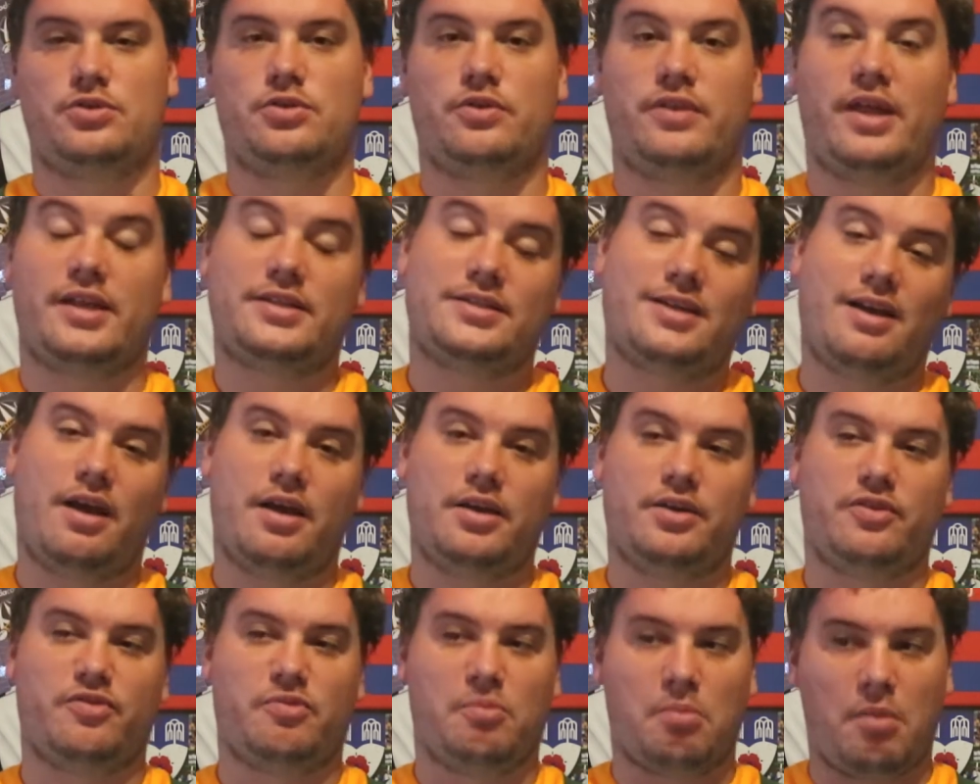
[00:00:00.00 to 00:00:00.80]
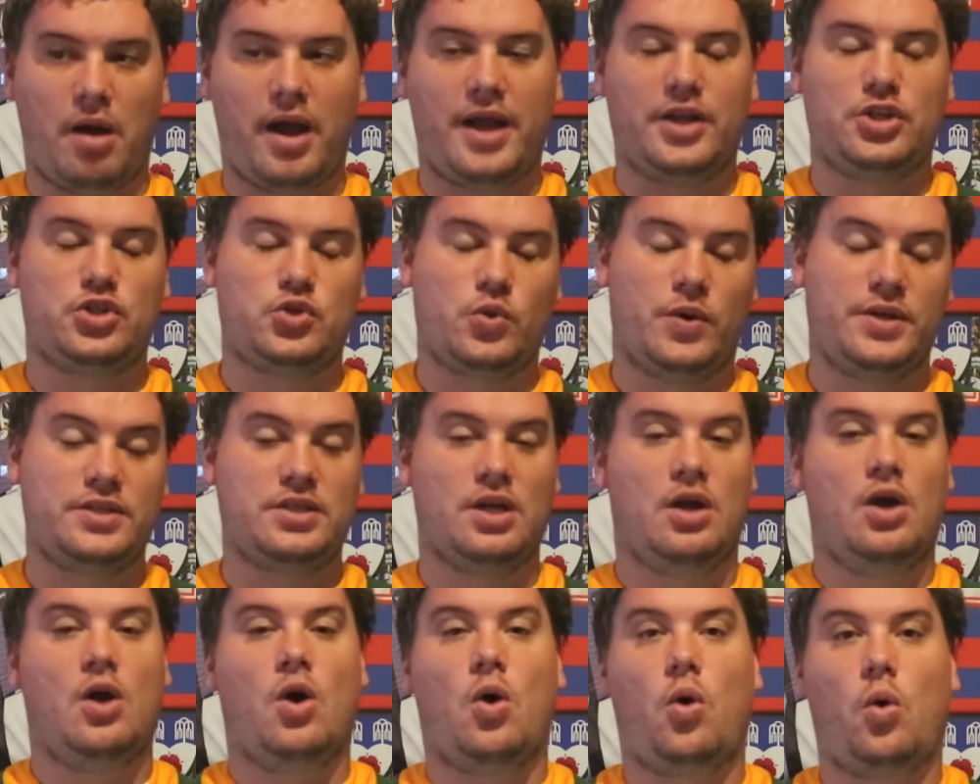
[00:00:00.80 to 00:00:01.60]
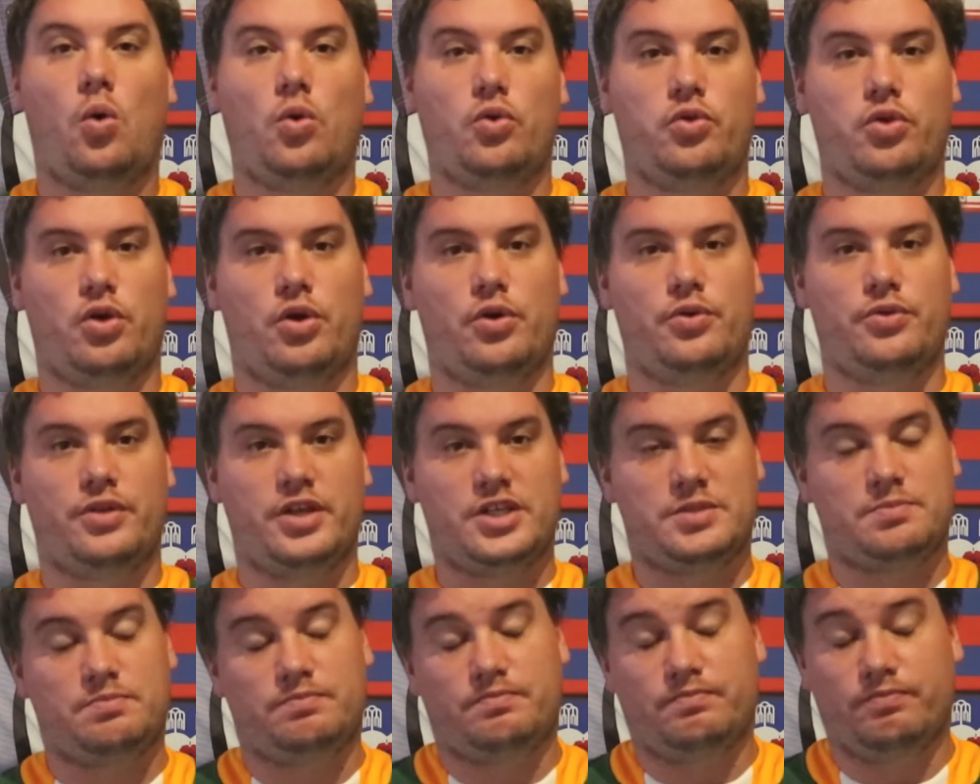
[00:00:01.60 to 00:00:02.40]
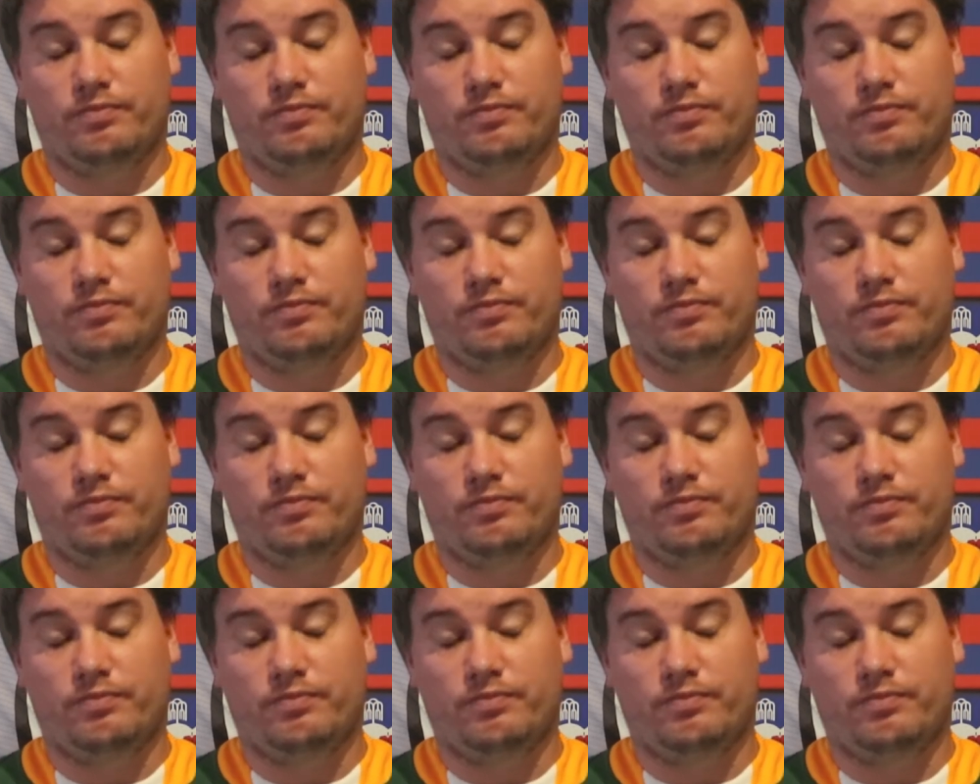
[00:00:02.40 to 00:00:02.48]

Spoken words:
So that's kind of my choice, although there's